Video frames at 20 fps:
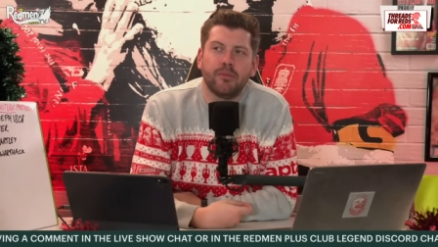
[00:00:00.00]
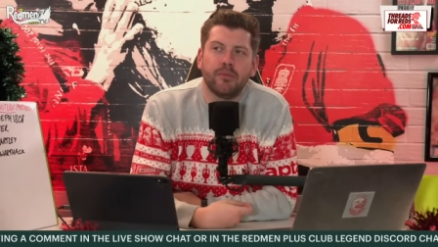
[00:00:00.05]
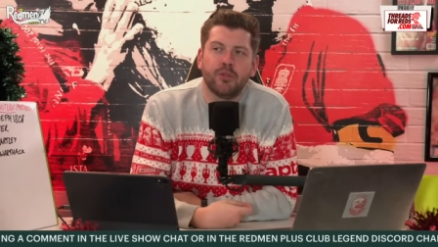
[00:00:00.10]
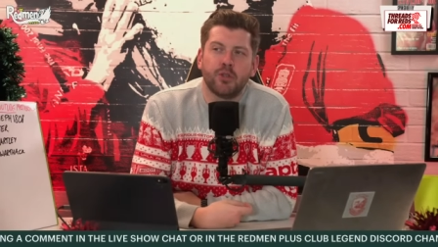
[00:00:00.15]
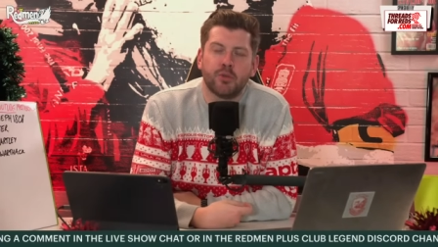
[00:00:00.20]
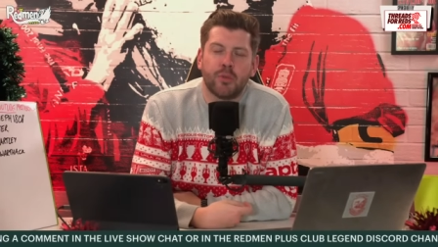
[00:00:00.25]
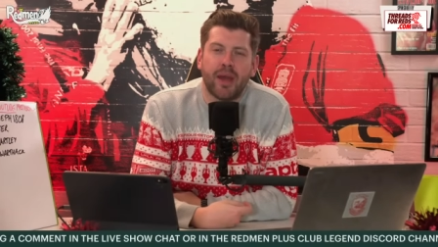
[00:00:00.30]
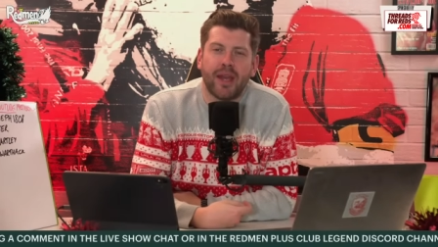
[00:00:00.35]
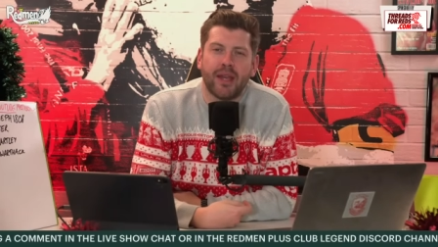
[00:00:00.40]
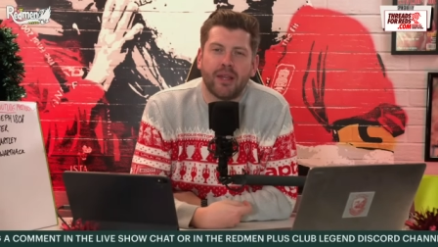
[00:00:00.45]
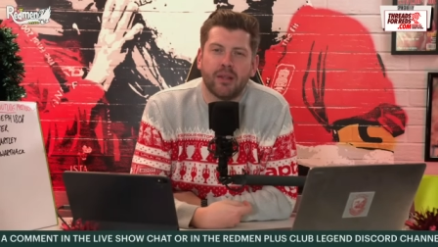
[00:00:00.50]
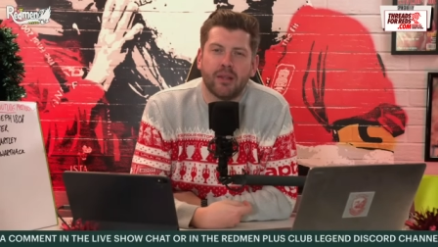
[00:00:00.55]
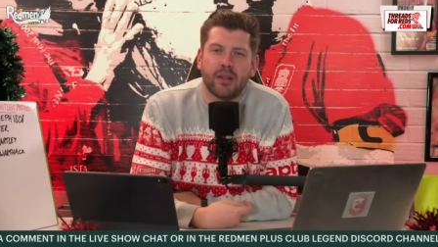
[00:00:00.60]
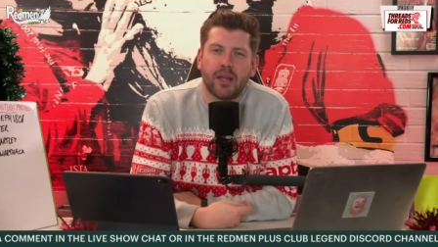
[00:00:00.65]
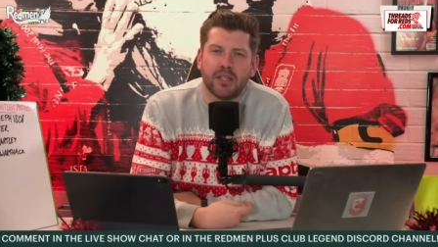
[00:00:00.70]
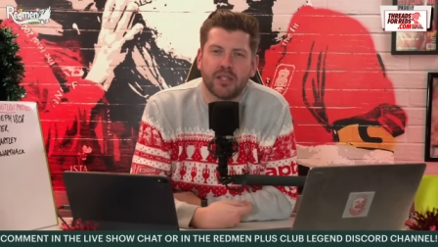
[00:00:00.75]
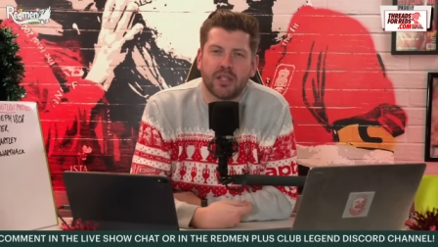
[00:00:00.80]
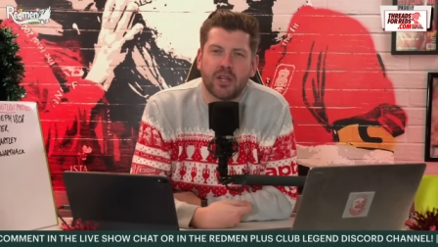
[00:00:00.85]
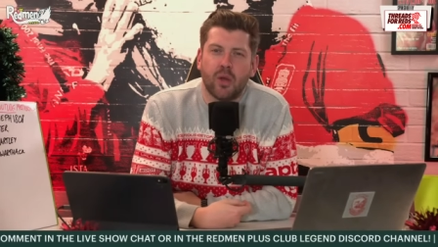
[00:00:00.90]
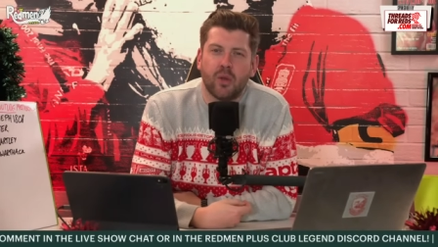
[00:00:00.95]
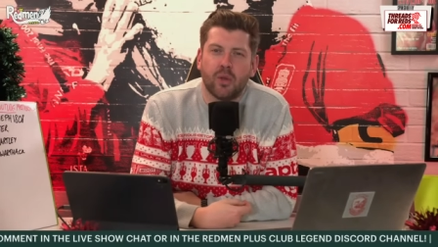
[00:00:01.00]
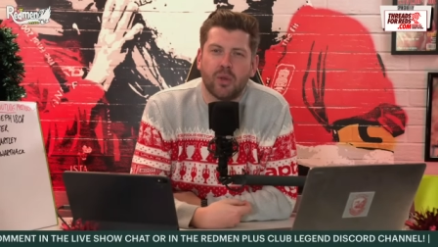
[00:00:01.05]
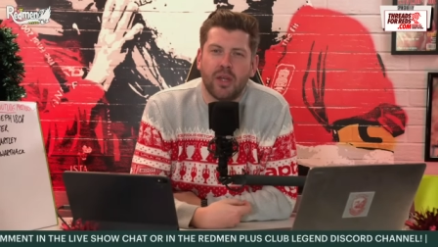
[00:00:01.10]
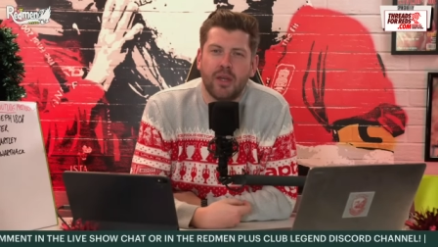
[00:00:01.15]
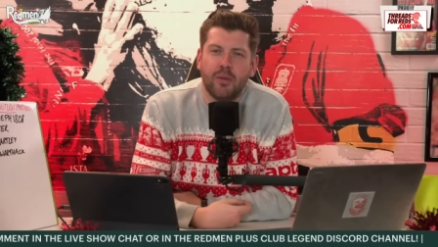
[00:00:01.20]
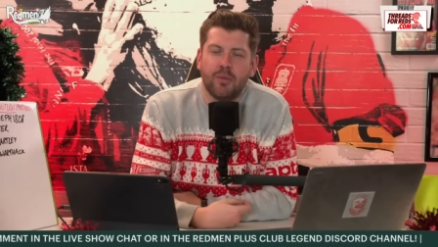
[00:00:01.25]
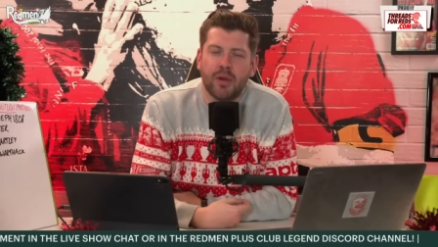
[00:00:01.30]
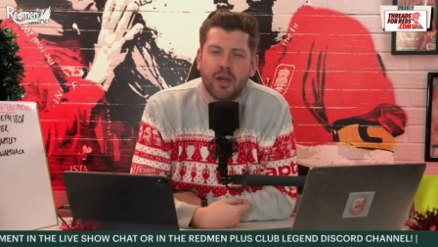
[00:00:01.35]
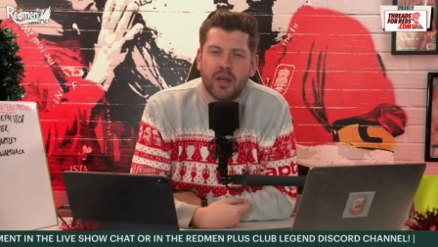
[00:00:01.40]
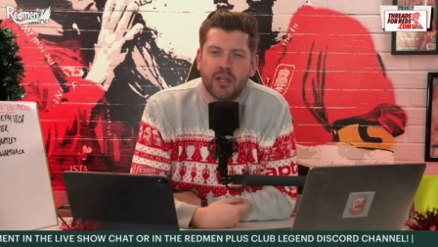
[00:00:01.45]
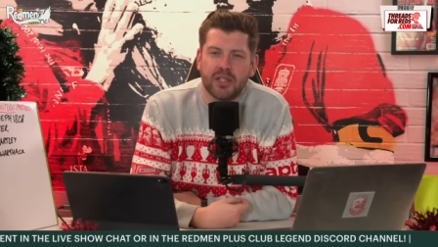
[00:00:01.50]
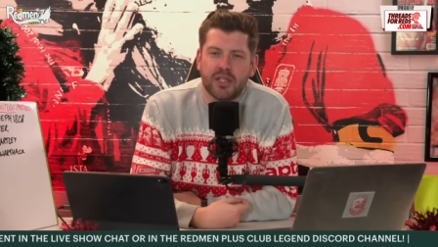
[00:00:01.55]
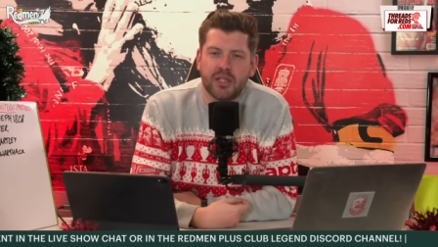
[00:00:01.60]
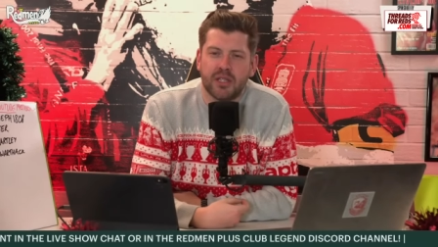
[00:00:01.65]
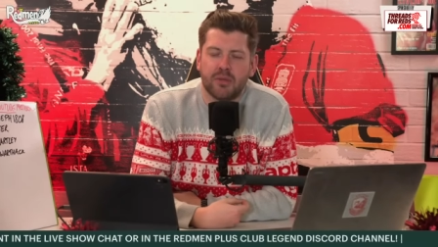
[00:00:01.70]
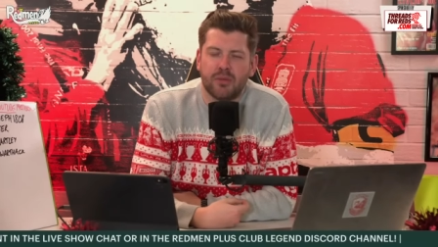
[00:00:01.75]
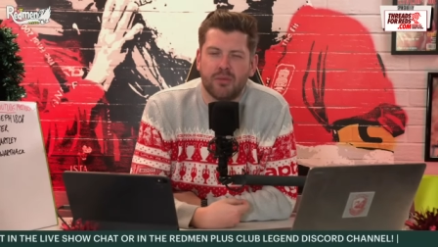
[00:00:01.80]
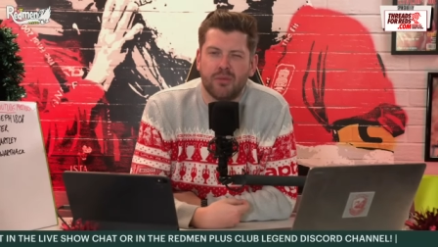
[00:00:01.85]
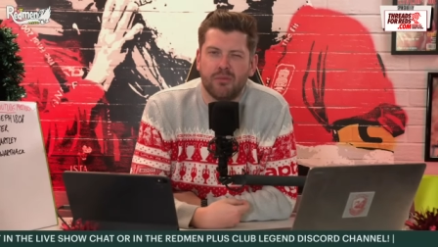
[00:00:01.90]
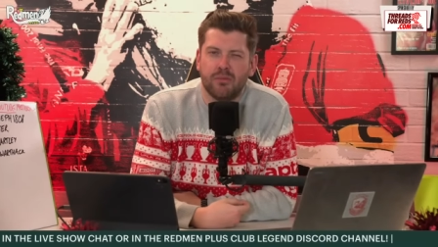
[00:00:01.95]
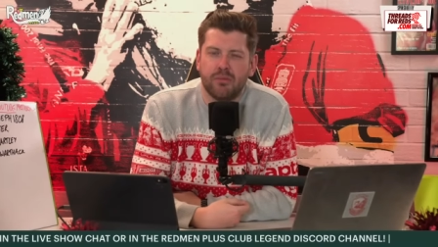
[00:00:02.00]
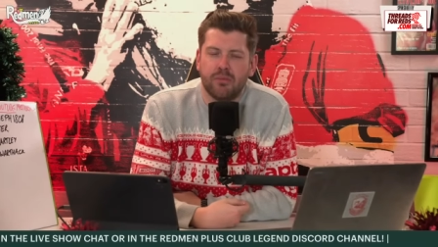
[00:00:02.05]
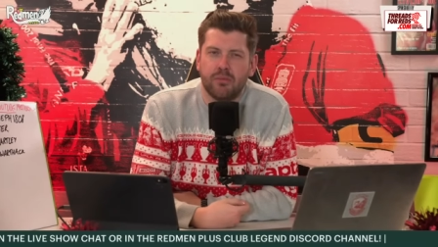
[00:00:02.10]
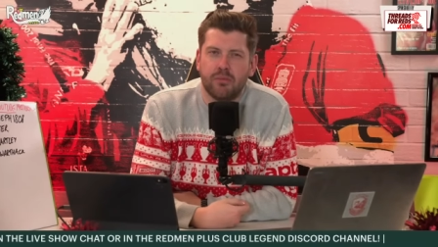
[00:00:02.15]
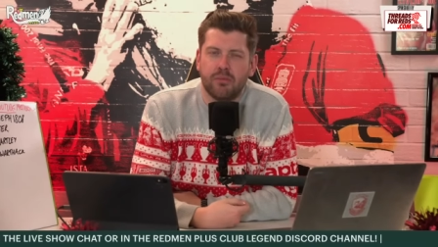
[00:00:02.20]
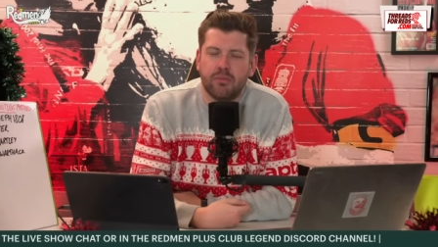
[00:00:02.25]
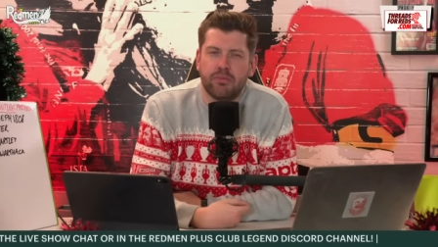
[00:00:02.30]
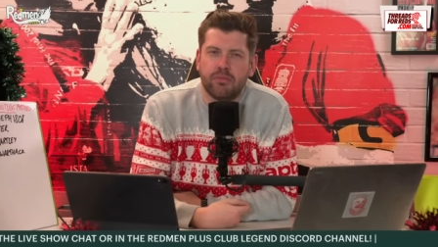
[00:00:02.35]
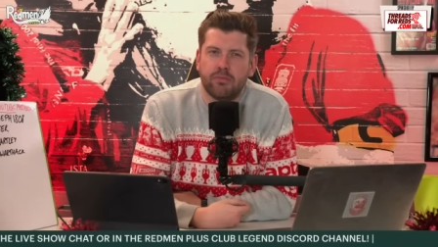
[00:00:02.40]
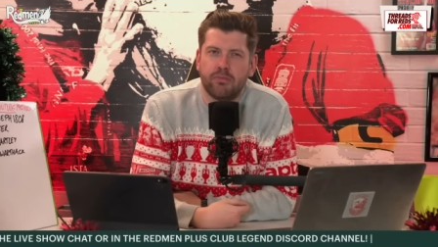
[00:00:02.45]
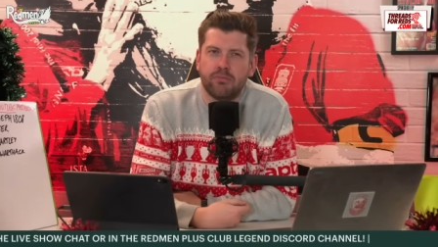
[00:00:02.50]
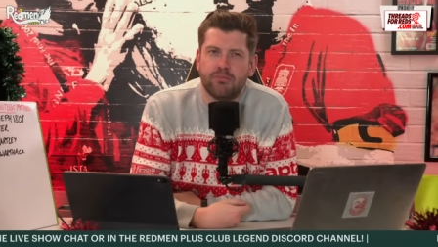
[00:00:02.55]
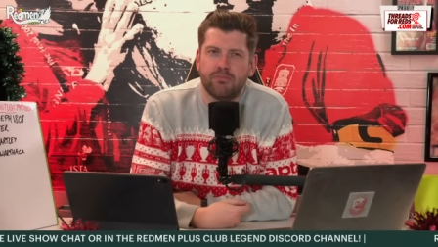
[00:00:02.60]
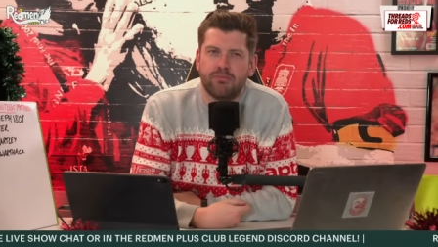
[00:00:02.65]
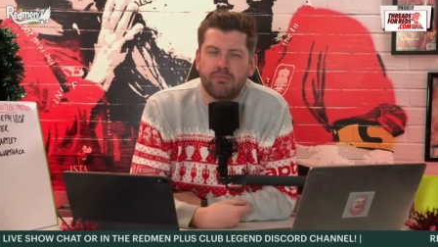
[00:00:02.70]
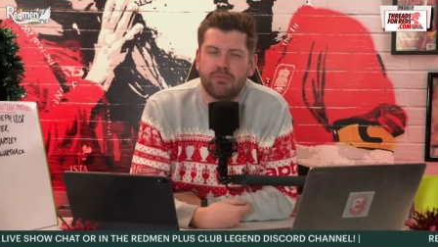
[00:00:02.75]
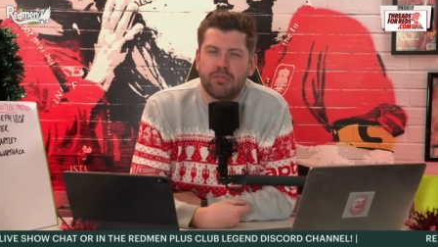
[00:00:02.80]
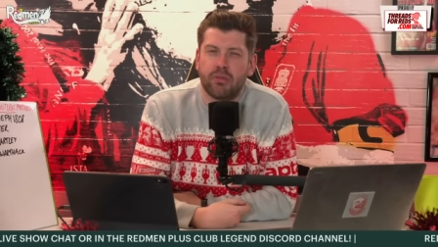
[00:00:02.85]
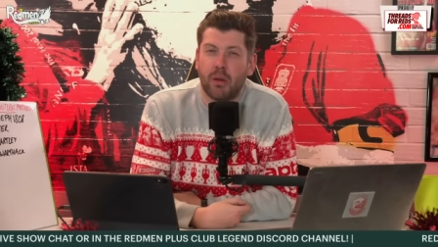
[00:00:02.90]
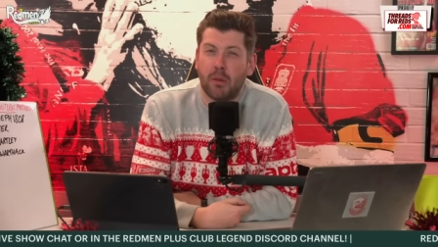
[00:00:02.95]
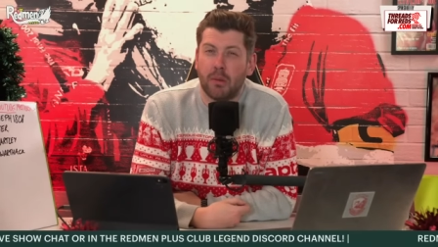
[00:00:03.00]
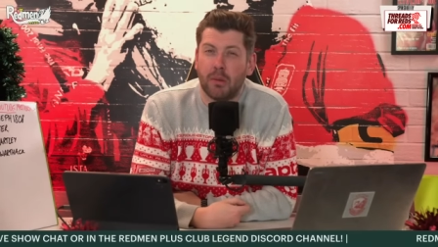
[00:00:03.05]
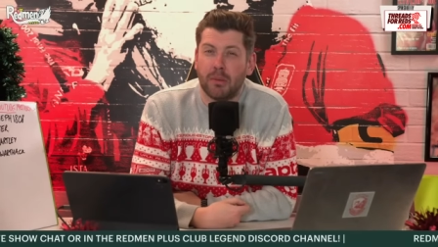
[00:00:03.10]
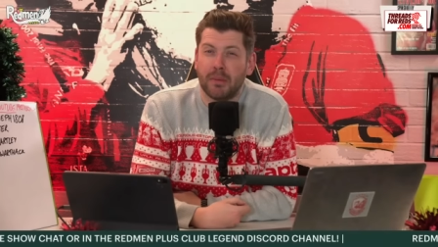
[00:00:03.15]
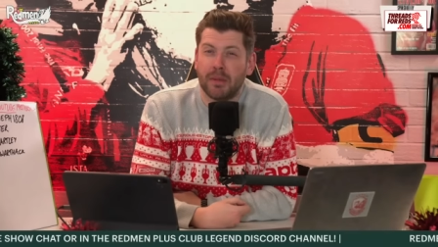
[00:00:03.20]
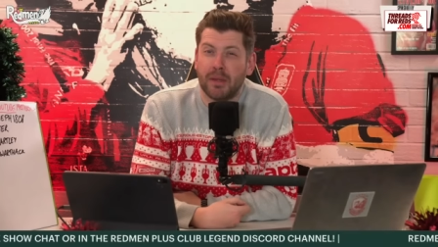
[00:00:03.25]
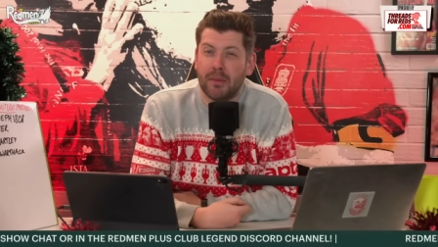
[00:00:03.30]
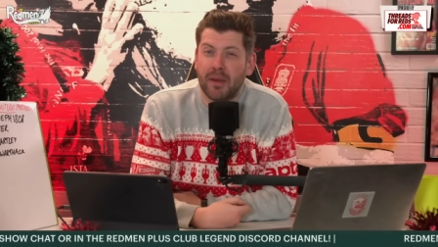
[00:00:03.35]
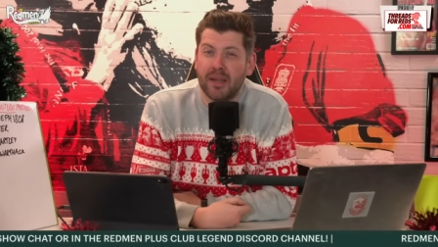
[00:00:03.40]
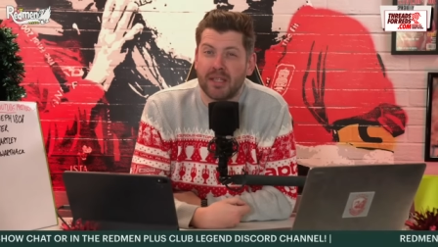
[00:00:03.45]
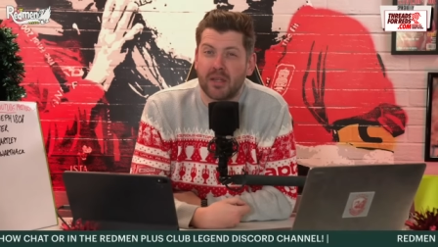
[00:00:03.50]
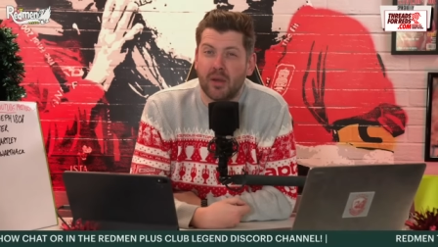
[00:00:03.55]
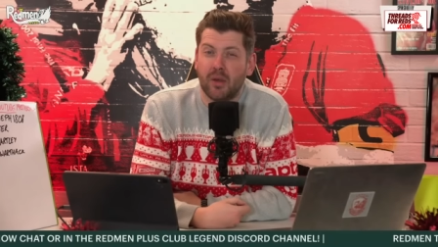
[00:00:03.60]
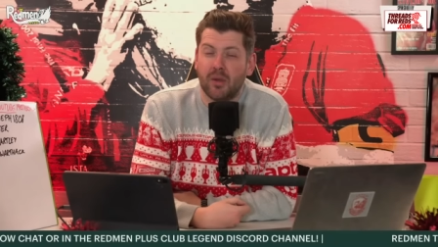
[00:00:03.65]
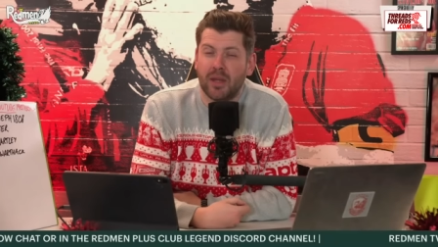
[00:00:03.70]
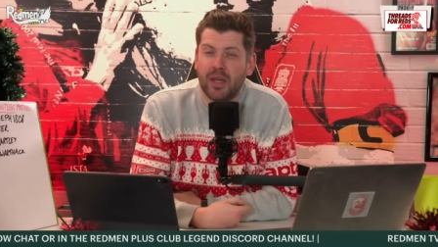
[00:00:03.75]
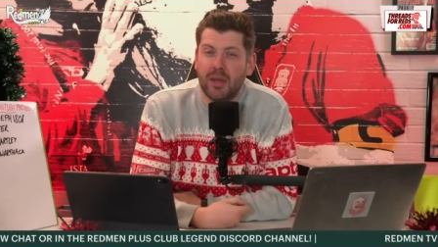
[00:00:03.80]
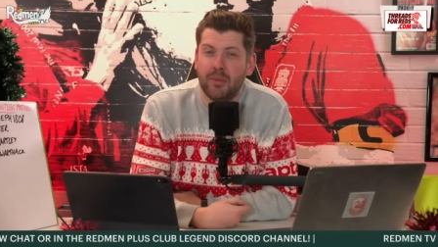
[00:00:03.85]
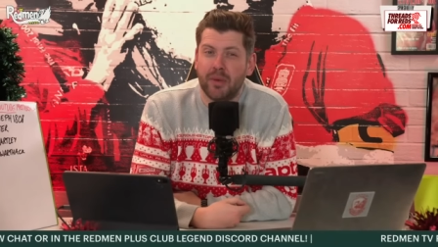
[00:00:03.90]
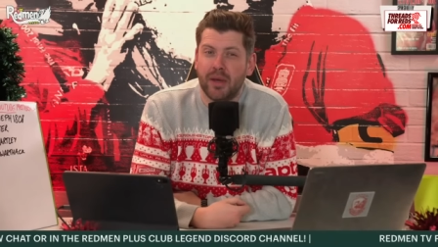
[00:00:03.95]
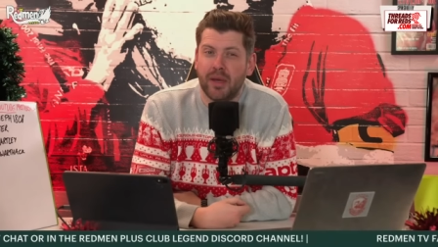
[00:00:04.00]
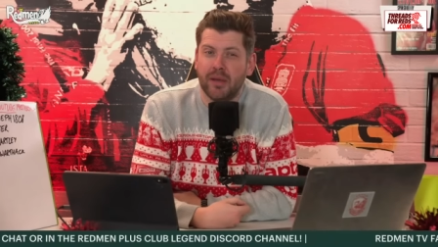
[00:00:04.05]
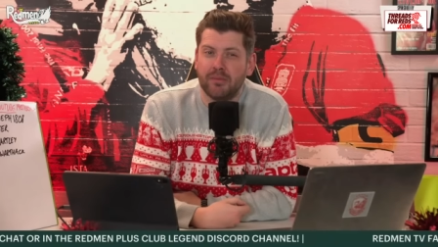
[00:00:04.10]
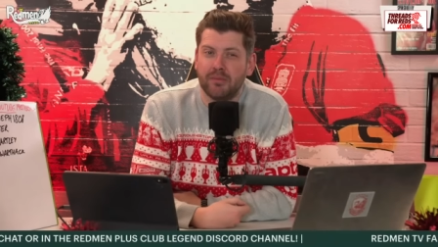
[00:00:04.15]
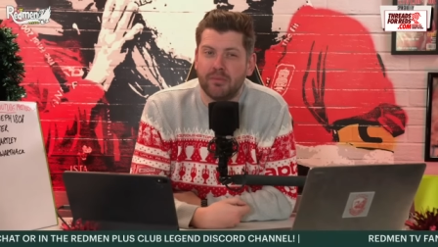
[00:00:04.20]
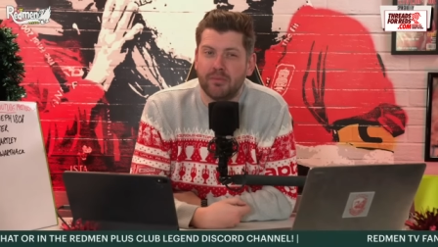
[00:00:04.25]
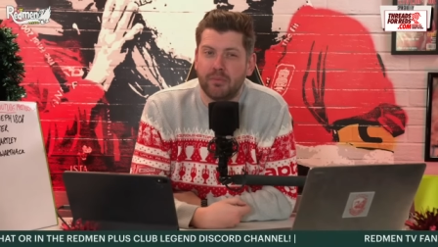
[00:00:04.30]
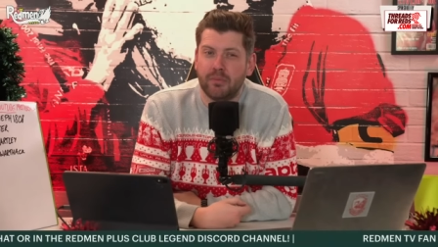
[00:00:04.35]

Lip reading: Schmeichel as a goalkeeper, because he's probably the best goalkeeper